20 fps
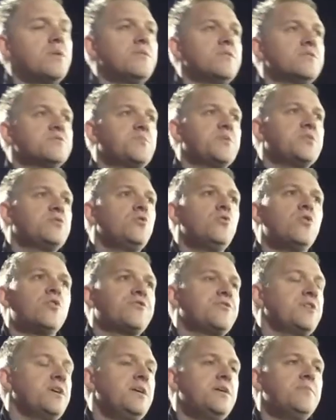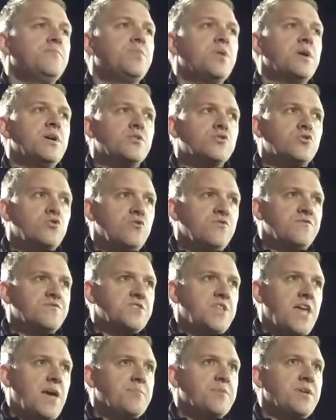there's been two or three players who have
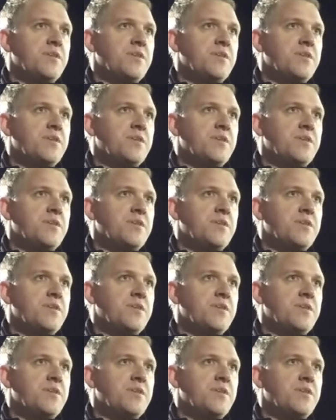stepped